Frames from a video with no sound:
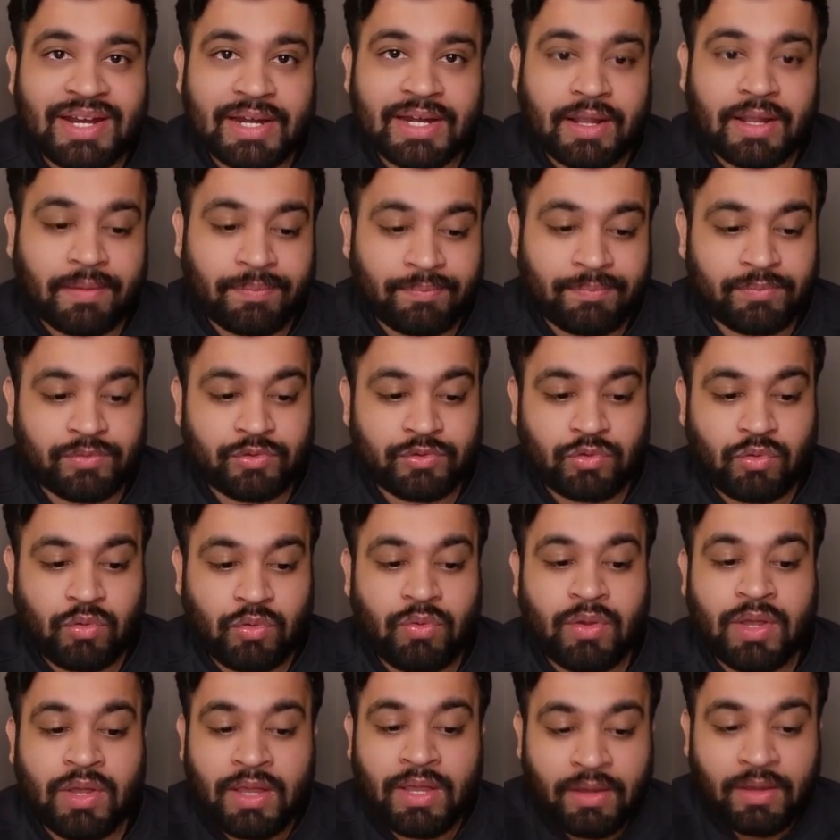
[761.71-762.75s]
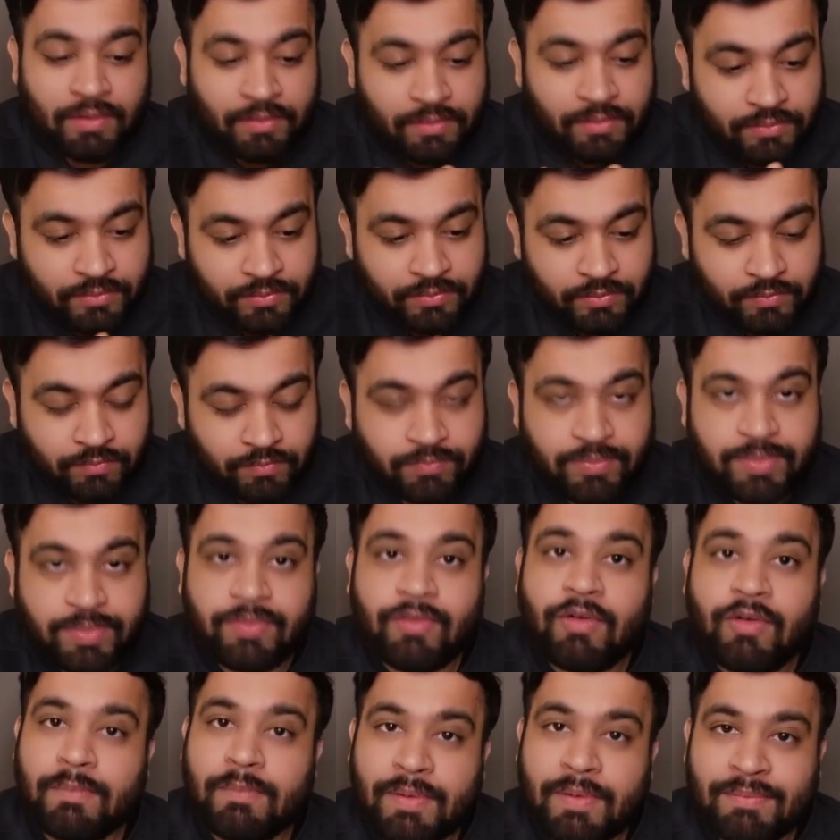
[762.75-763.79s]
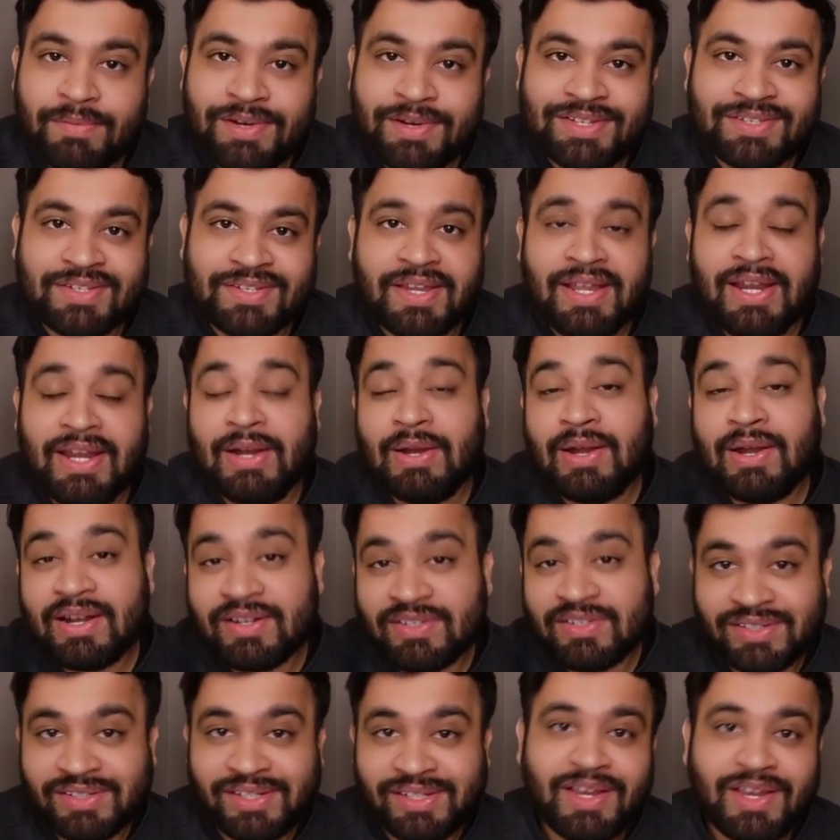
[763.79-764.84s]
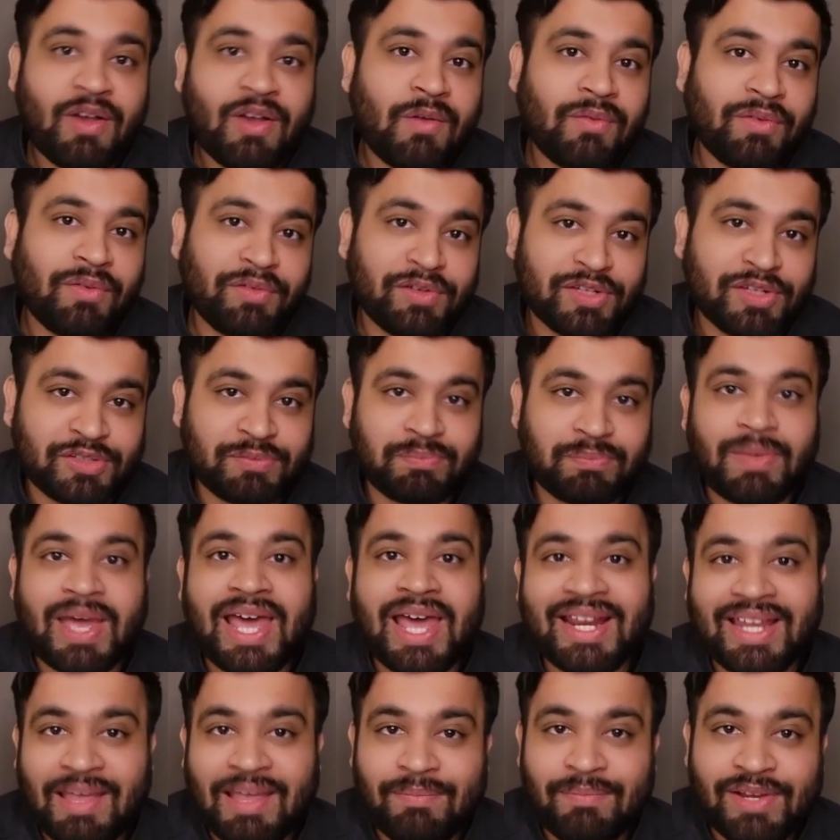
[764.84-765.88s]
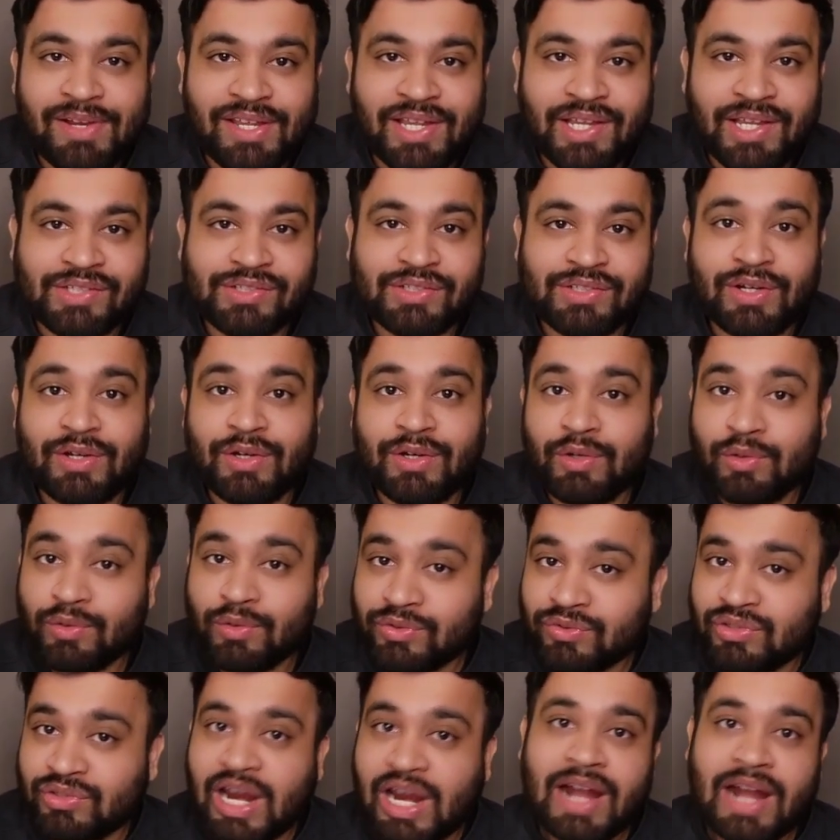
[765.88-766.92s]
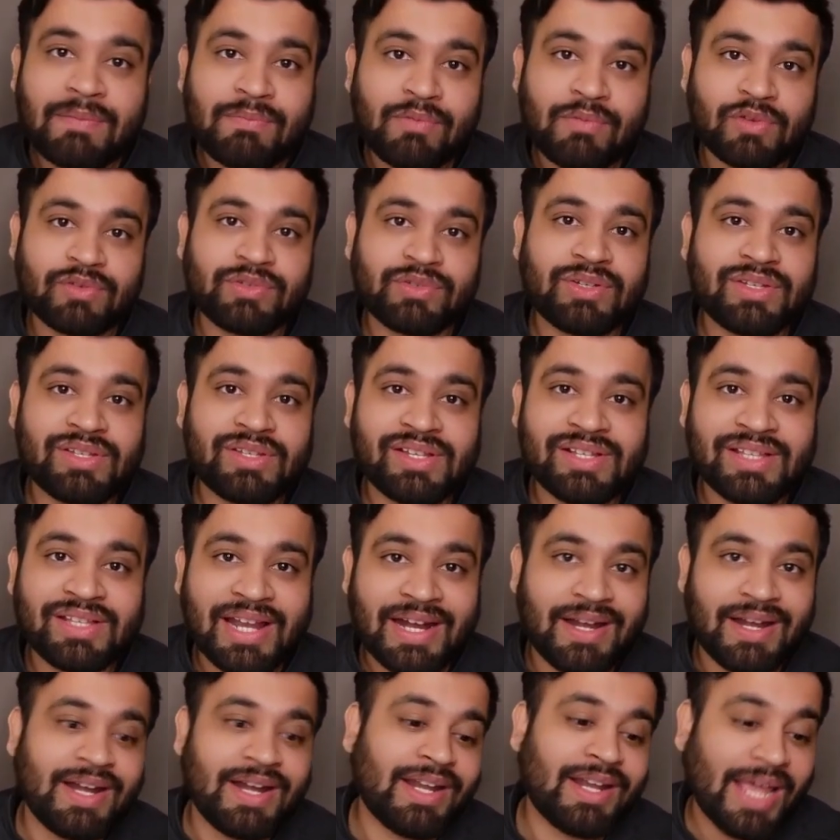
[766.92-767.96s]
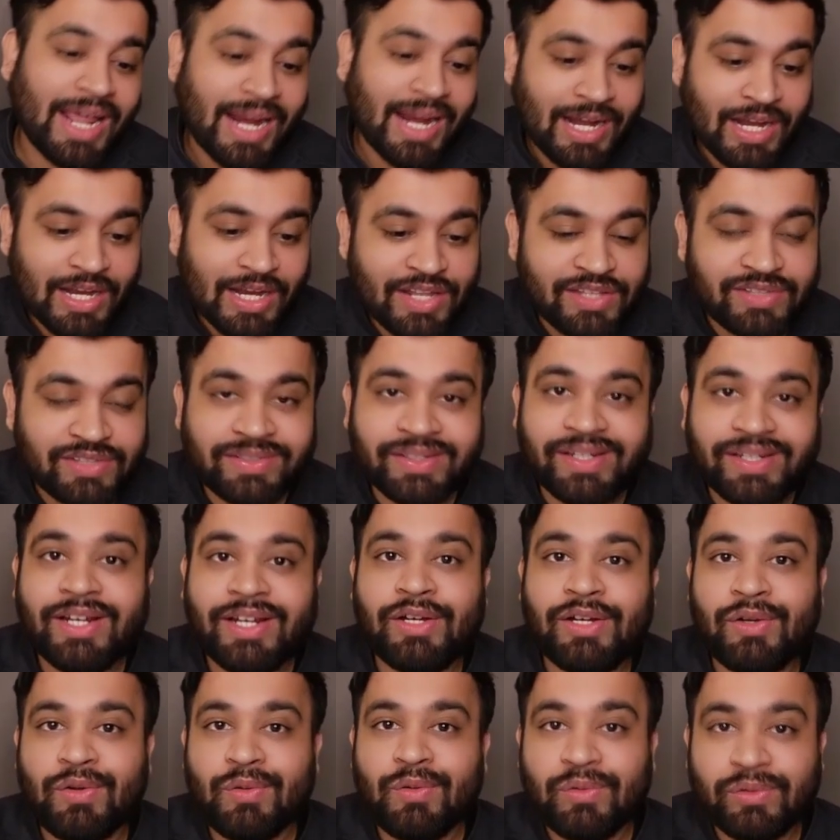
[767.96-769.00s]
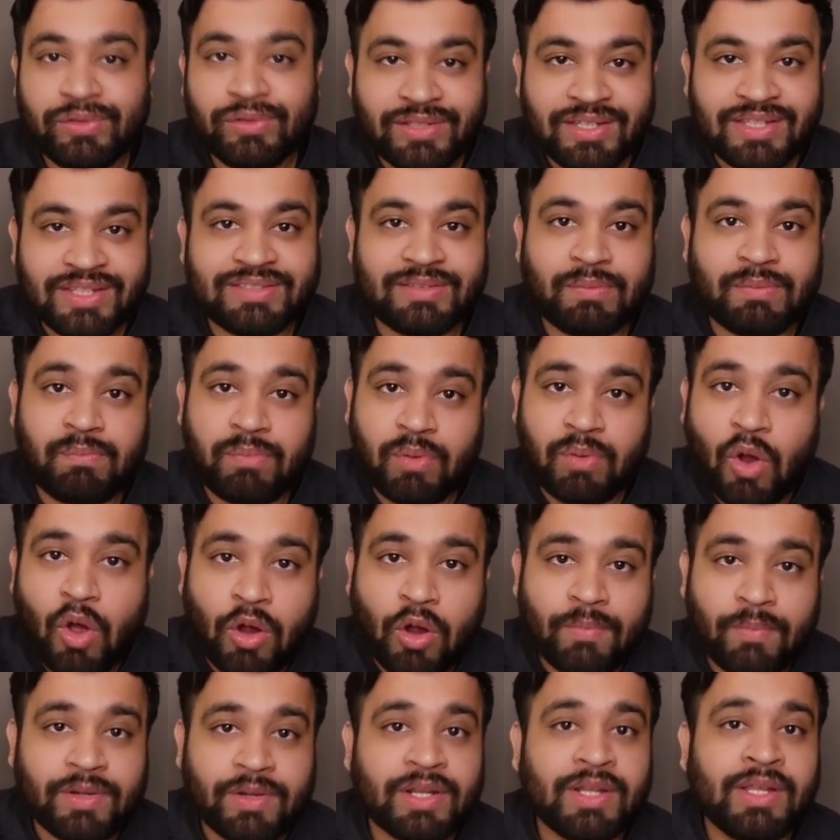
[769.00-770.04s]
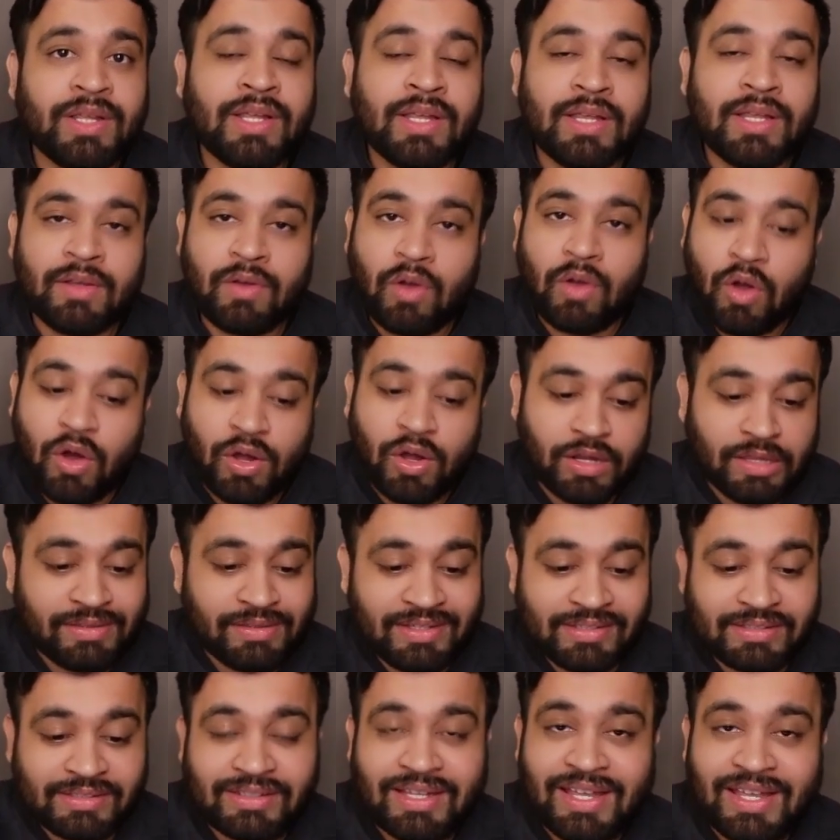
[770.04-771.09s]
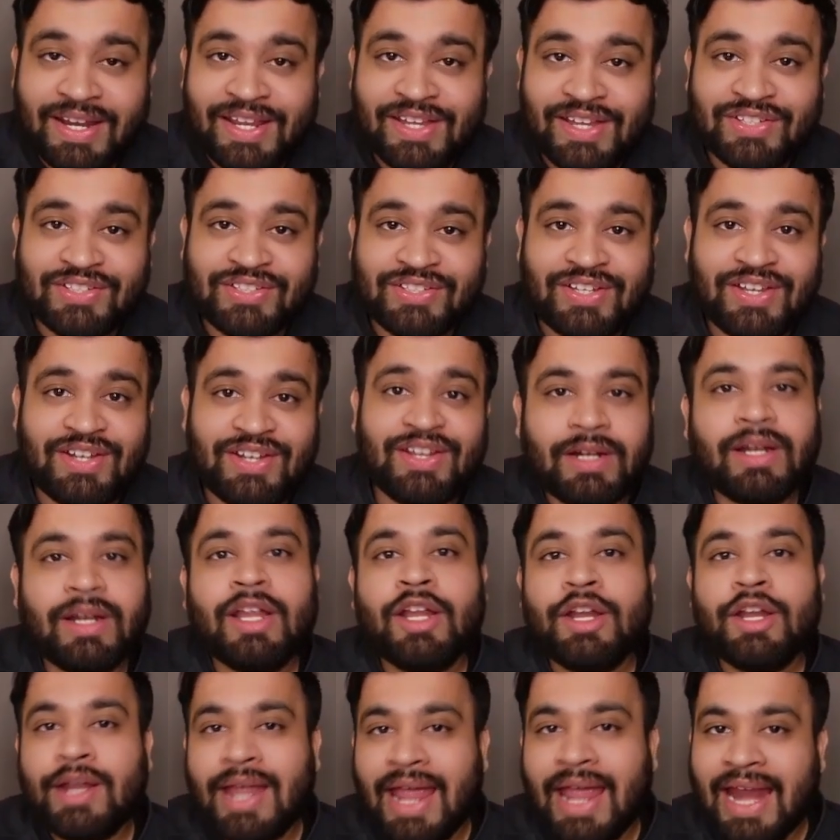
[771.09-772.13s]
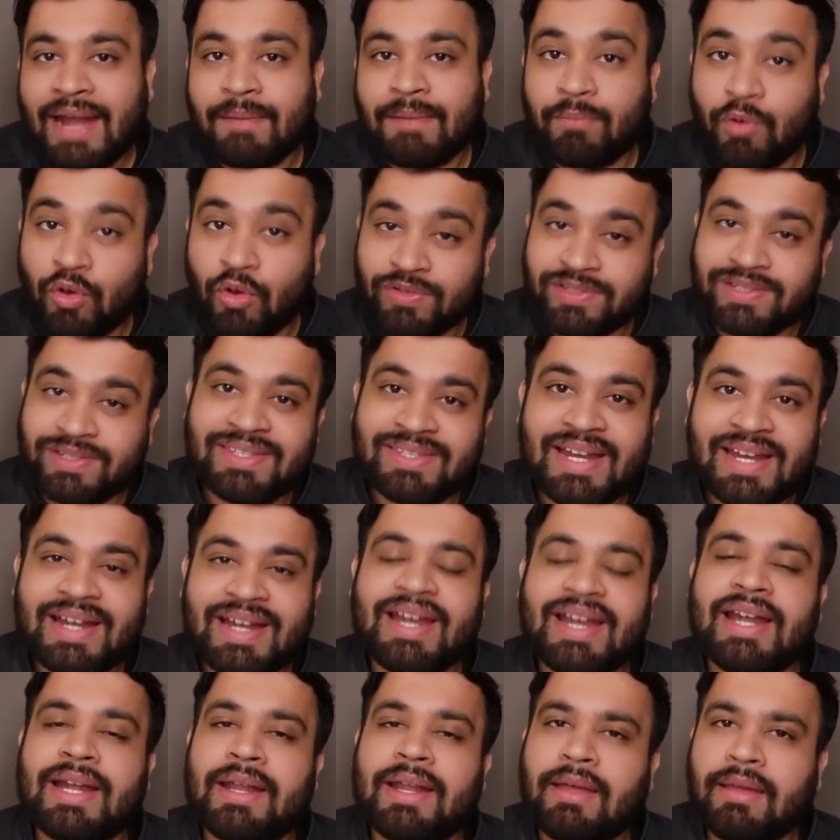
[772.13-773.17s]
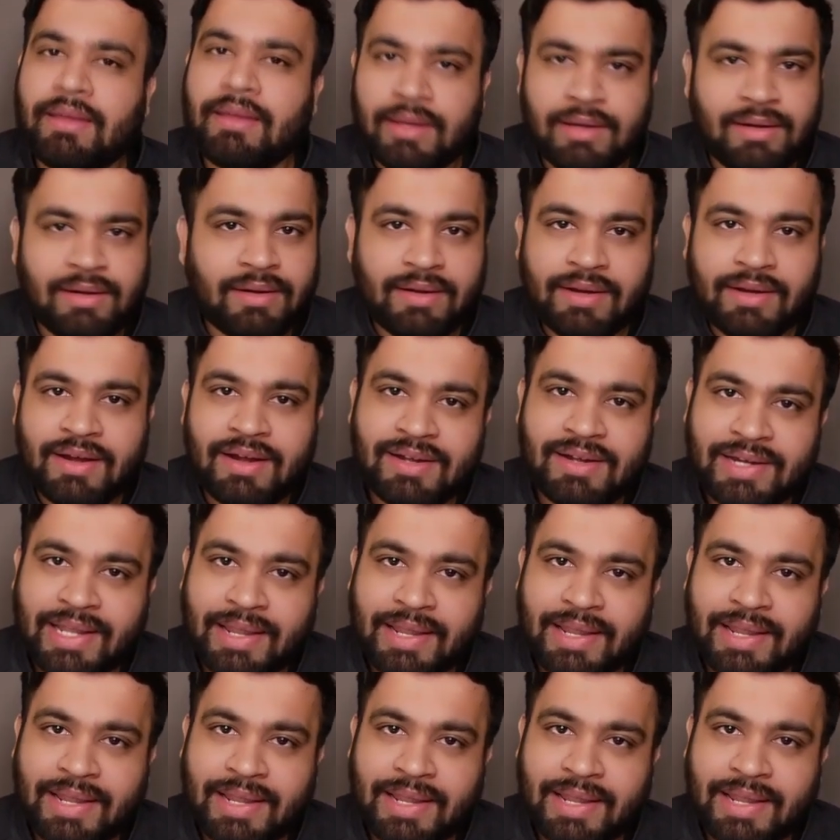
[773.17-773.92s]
So before publishing, let's kick off our Spark application to start processing that data and listening to this prompt or this connection and process that data in real time.